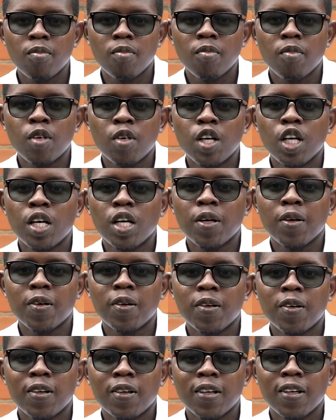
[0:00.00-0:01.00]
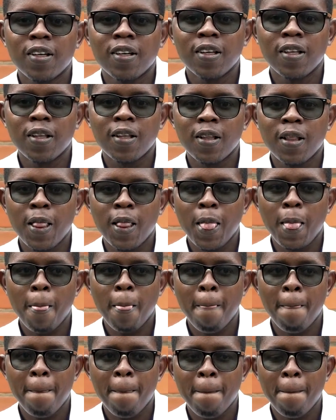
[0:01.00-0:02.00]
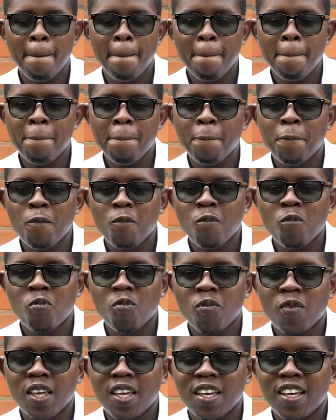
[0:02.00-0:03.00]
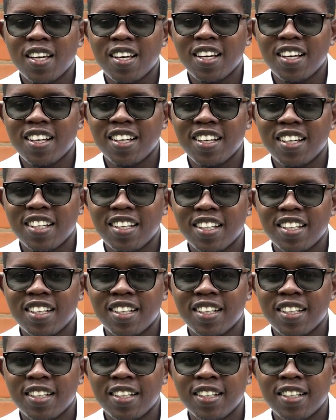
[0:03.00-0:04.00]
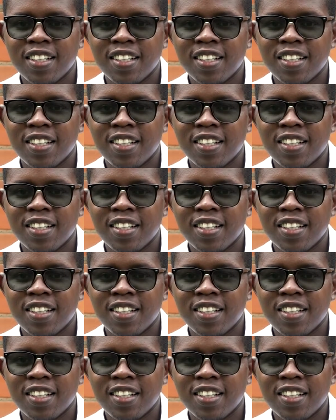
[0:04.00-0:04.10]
What do you mean about sacrifice? Can you at least try to